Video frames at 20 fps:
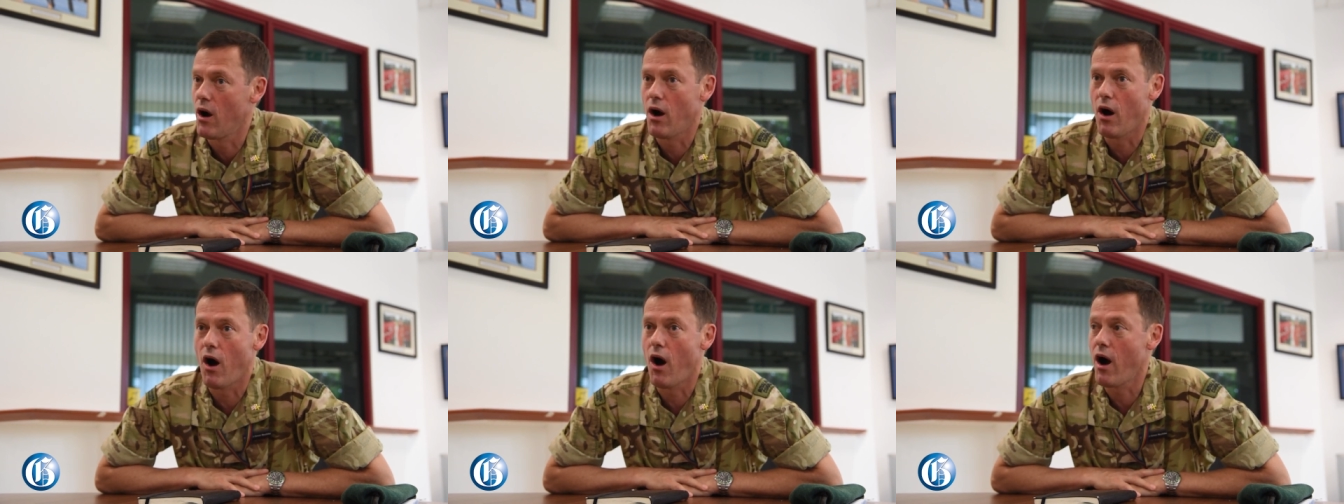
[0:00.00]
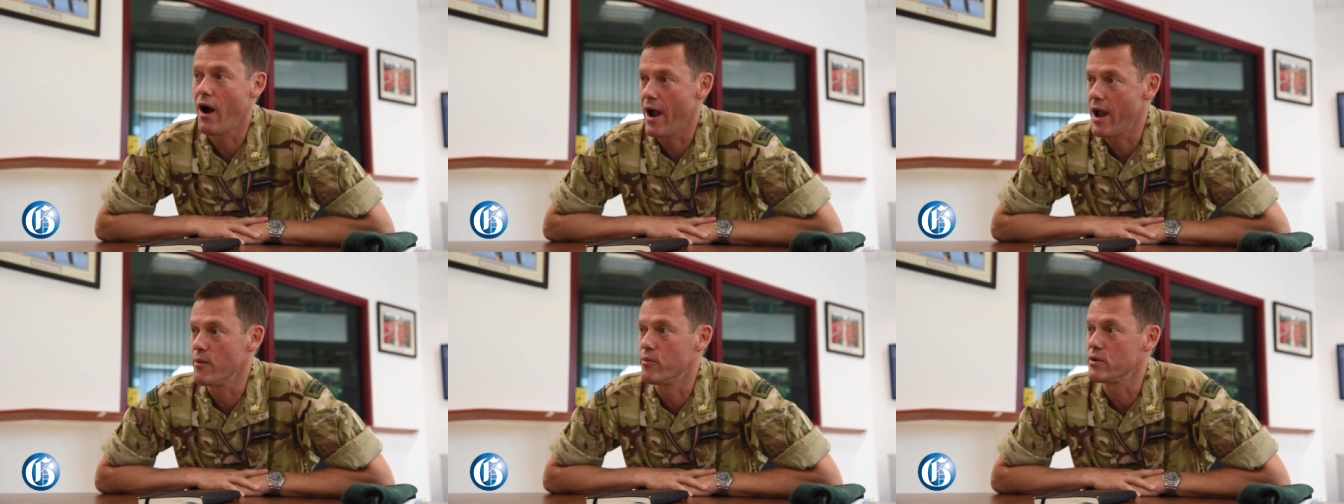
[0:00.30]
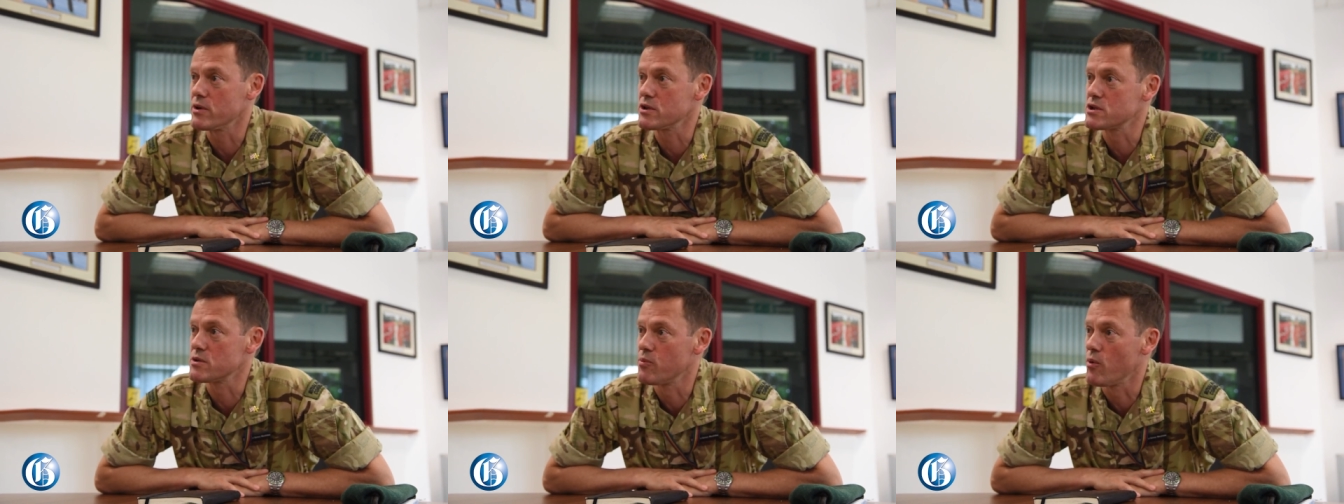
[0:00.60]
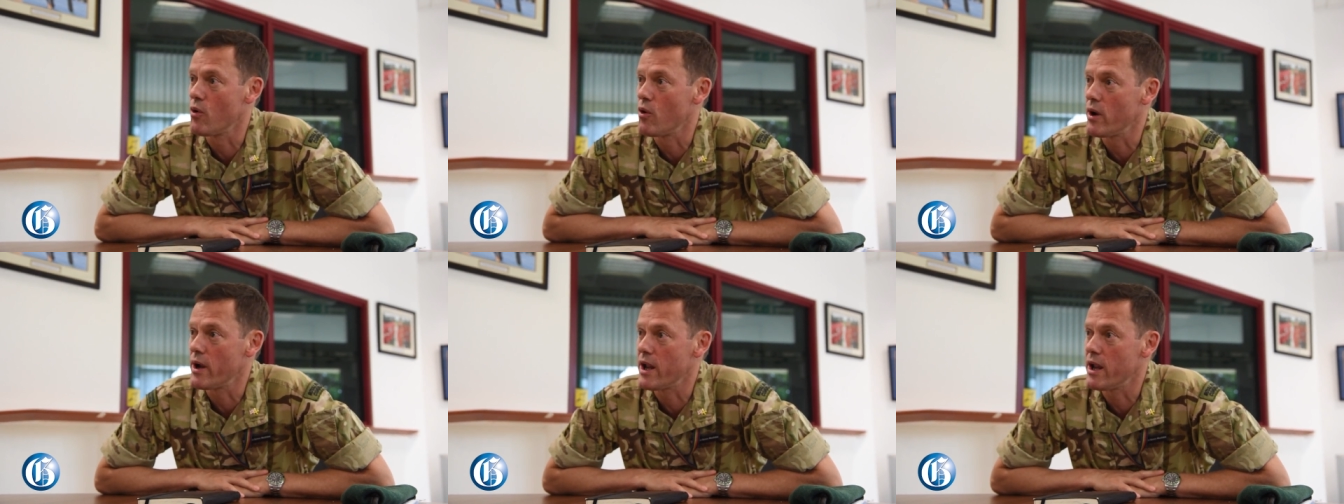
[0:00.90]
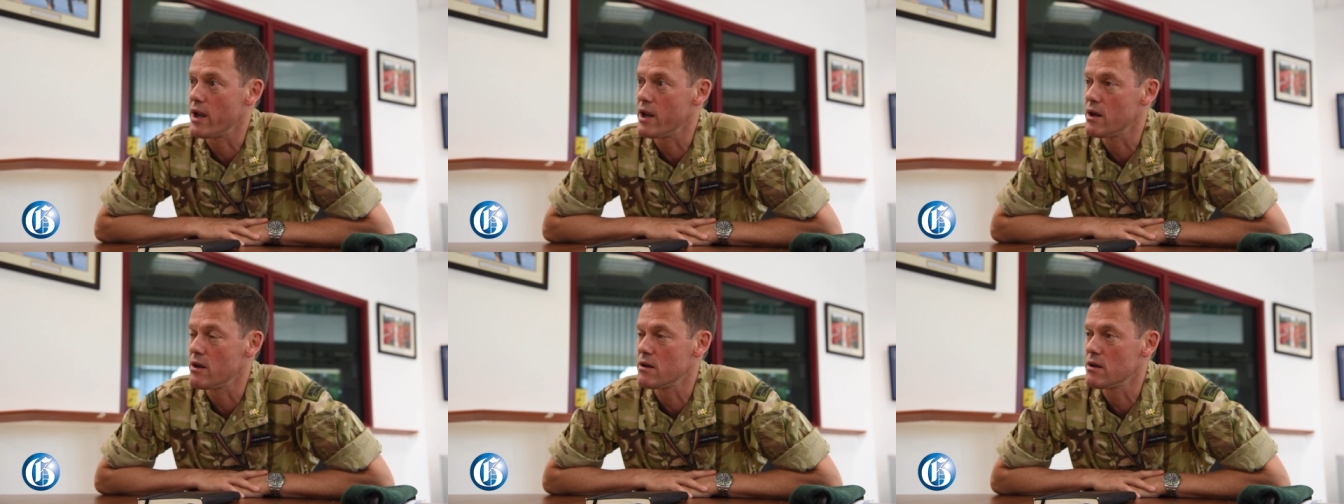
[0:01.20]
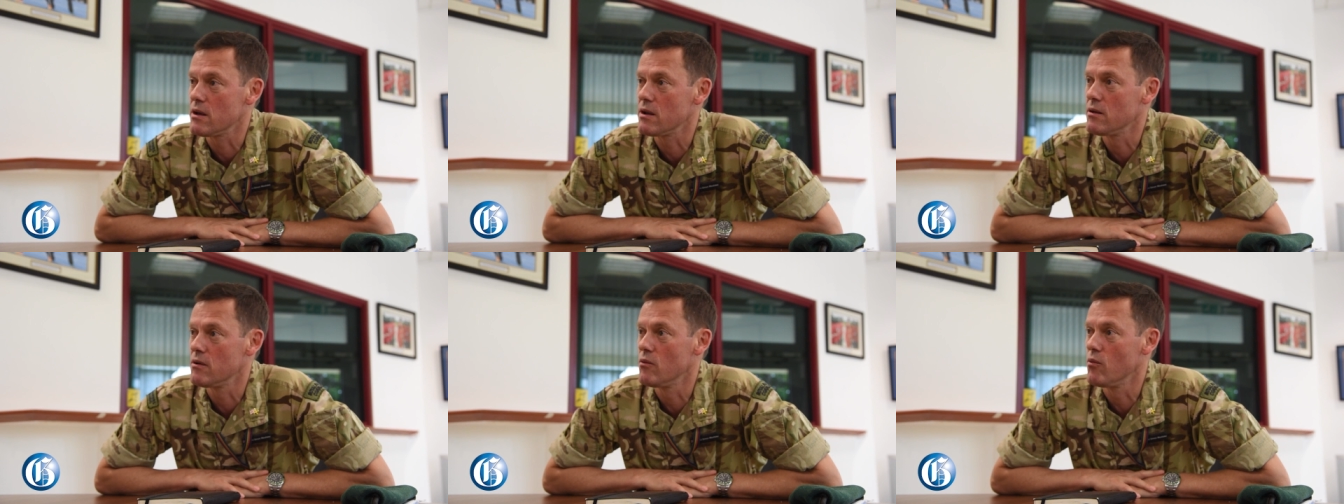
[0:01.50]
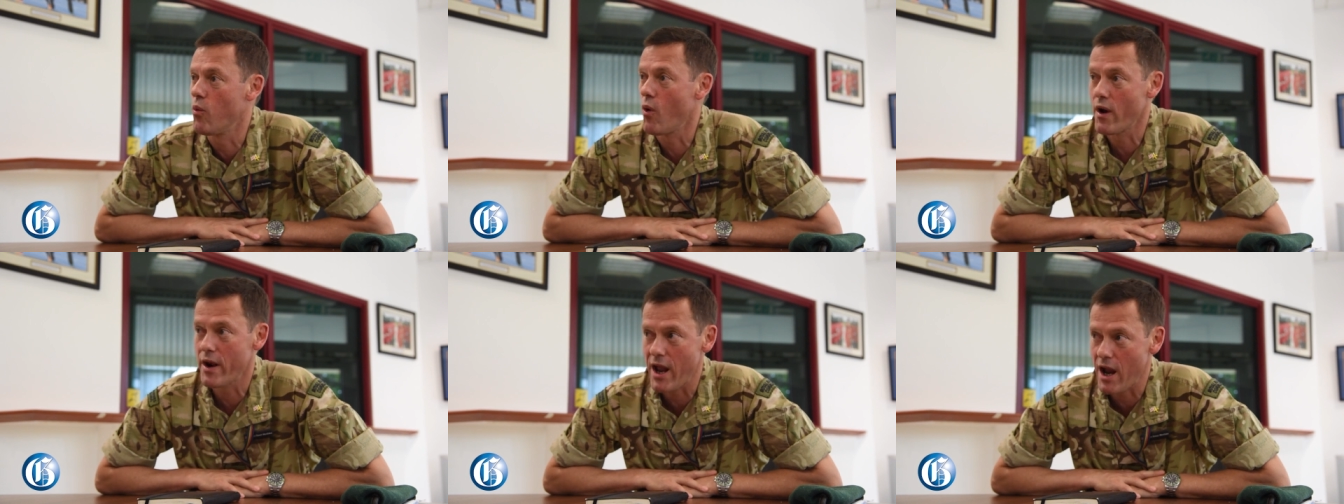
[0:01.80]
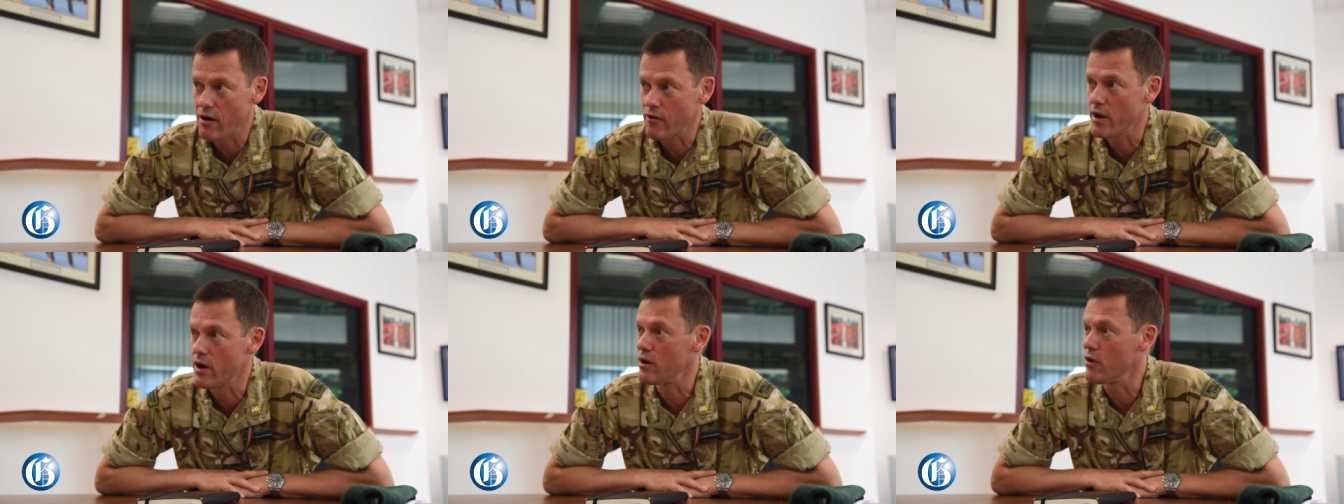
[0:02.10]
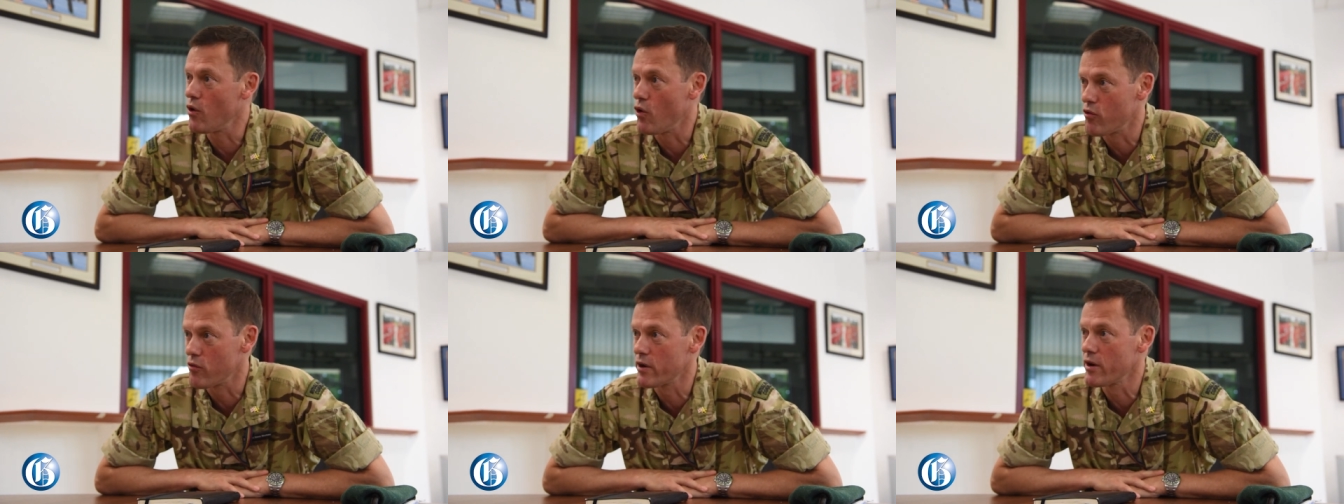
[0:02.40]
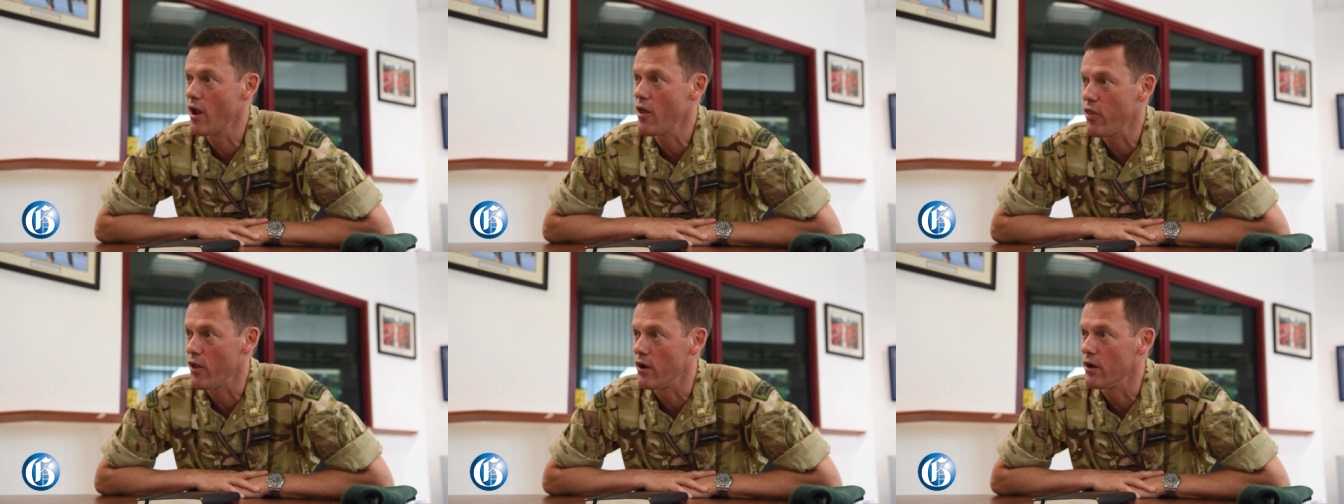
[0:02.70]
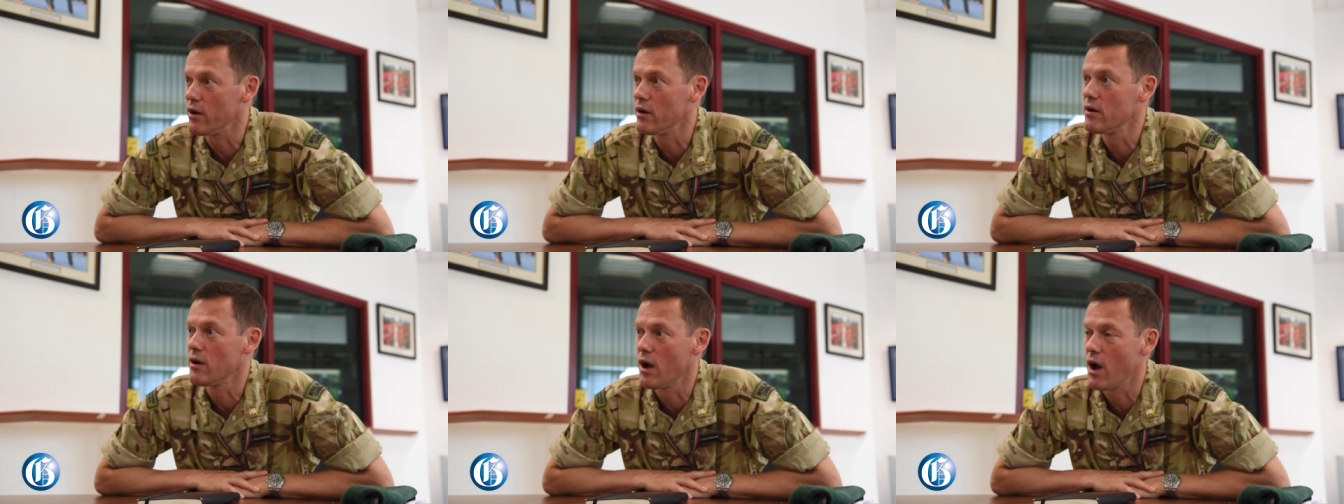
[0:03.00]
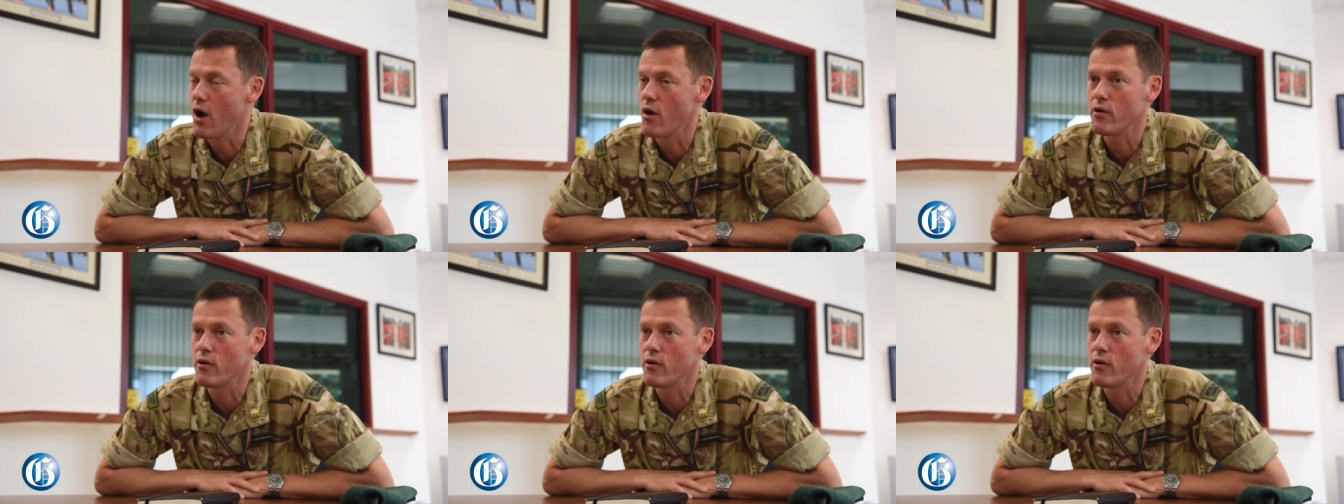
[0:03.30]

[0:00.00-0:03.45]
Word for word: are able to support in one area or another, mm-hmm.